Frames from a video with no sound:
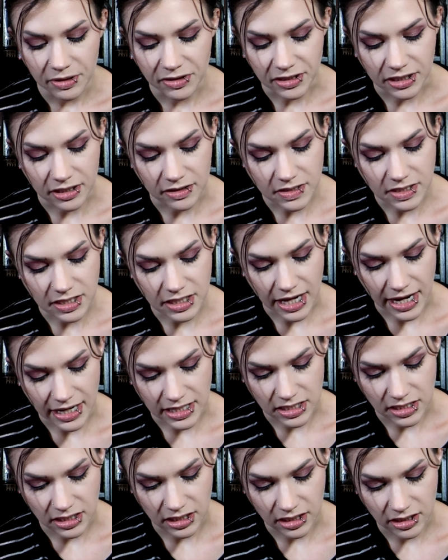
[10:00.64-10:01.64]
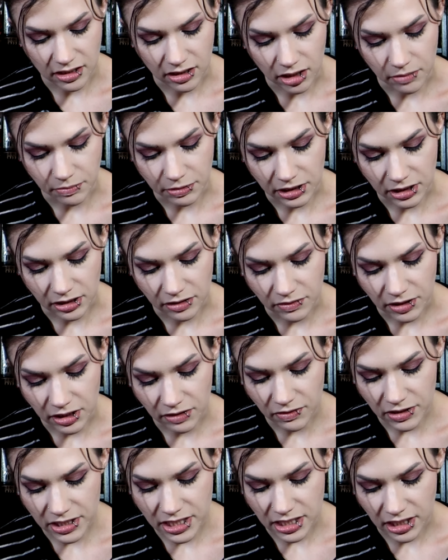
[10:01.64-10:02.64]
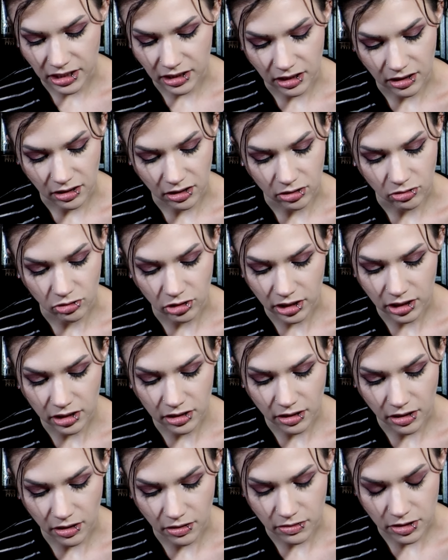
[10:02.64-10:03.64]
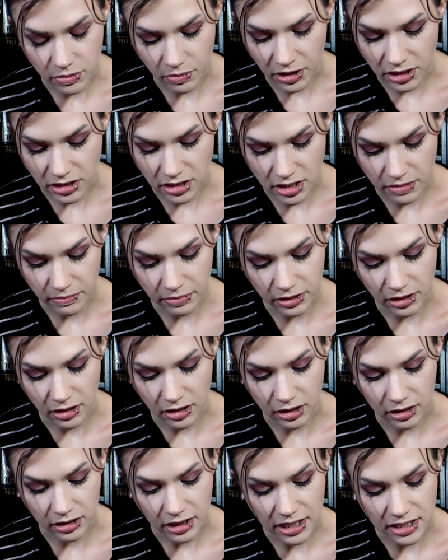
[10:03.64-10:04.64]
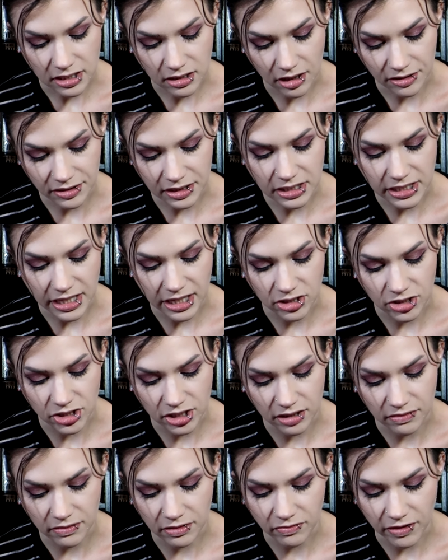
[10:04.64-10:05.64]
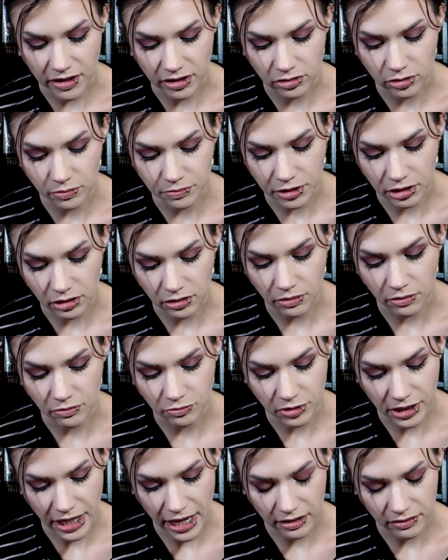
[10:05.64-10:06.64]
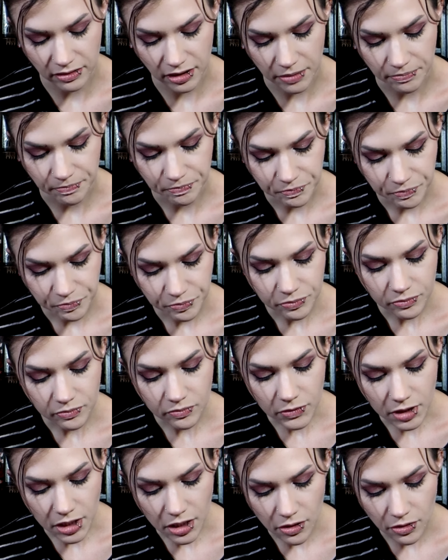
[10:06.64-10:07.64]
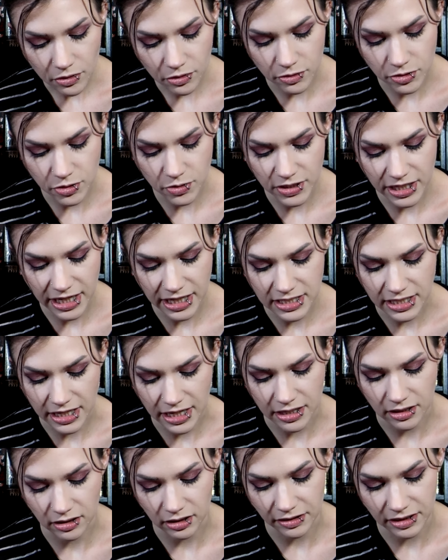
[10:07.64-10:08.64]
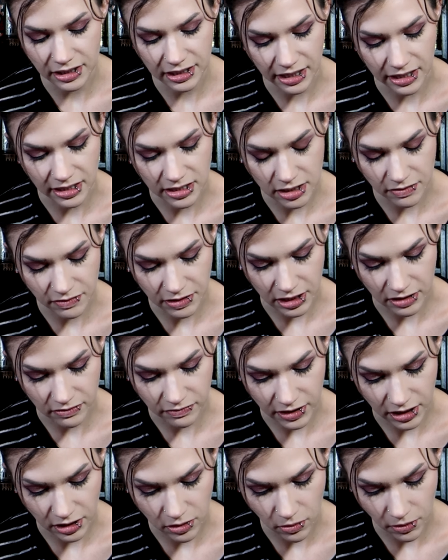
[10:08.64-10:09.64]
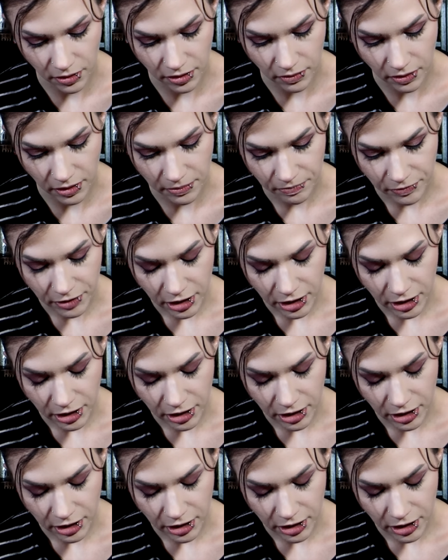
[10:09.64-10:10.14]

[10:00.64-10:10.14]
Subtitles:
But Theo's tenacity and her proclivity for sticking her crooked nose where it doesn't belong has caught the attention of the Federal Bureau of Reality, those who stand sentinel at the gates of the infinite corridor,